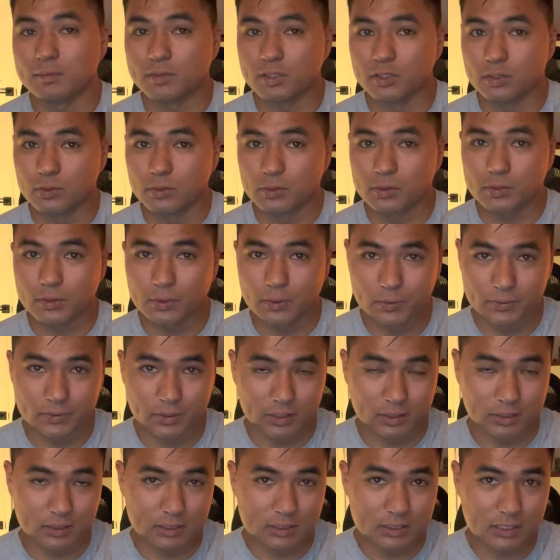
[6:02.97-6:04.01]
that you close
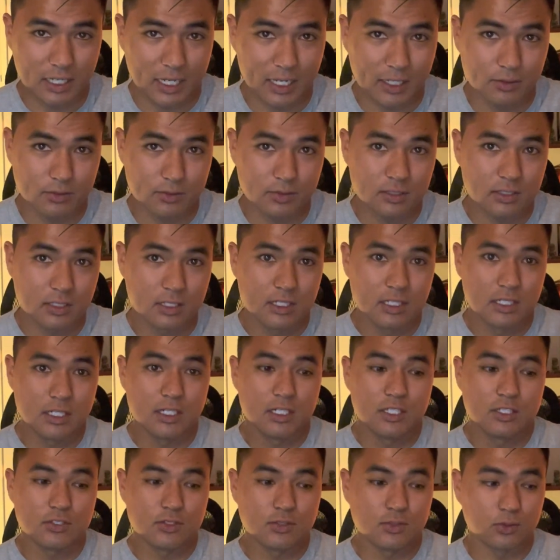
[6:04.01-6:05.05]
on this house
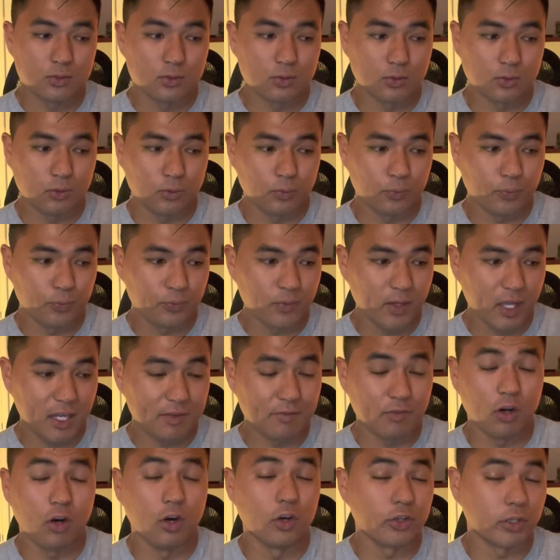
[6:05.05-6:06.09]
to have
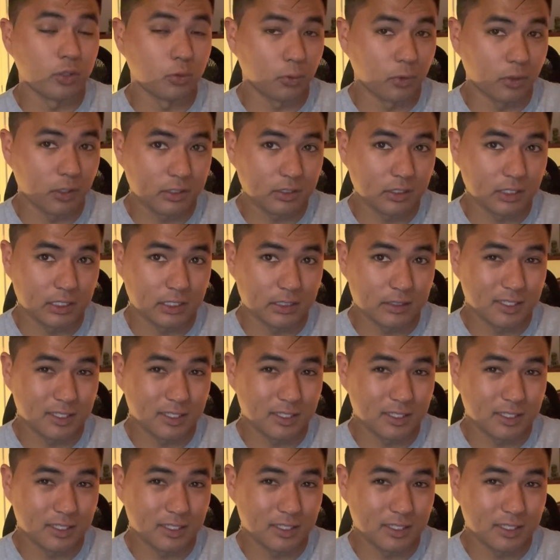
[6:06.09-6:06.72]
all your work done.